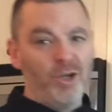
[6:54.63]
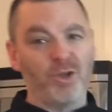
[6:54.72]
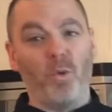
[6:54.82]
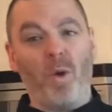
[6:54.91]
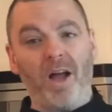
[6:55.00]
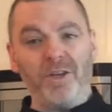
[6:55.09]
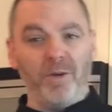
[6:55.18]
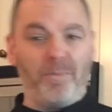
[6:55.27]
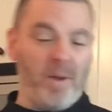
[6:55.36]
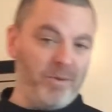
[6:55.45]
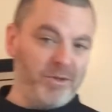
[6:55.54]
So while
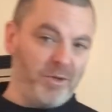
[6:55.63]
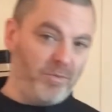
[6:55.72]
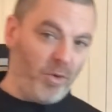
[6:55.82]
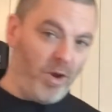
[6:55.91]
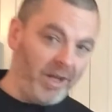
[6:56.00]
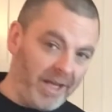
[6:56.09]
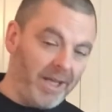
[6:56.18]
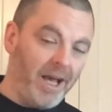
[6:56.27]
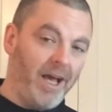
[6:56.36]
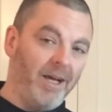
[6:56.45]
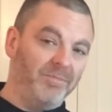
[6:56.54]
your peppers are broiling,
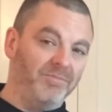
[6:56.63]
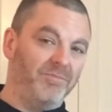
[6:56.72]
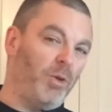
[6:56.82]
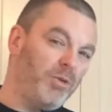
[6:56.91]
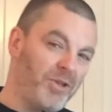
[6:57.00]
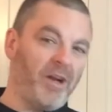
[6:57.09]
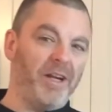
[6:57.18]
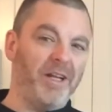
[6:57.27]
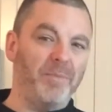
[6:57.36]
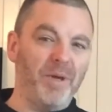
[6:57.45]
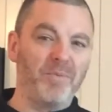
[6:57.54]
don't start
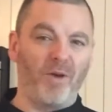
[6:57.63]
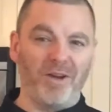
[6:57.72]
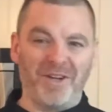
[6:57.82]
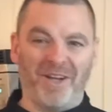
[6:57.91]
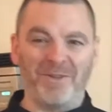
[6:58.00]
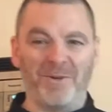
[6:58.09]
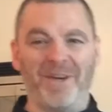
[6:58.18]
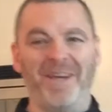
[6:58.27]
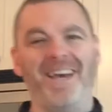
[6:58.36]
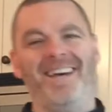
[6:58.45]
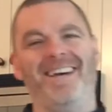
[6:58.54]
any big projects,
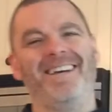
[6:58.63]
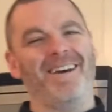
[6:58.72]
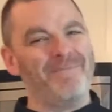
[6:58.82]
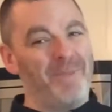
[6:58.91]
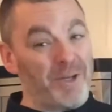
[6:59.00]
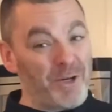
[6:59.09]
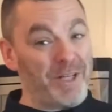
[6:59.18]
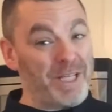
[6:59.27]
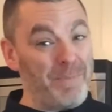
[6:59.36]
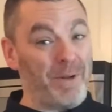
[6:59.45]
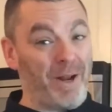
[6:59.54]
okay? Make sure to
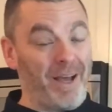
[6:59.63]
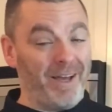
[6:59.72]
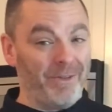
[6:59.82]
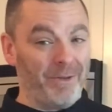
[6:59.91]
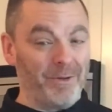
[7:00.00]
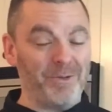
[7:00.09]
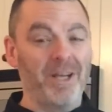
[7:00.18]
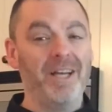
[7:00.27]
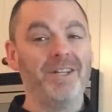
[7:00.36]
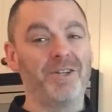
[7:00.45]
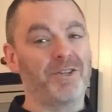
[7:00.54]
keep an eye on those
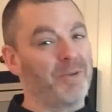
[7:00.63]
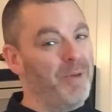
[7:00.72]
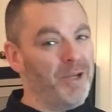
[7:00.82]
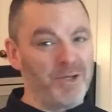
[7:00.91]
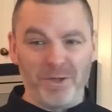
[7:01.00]
just to make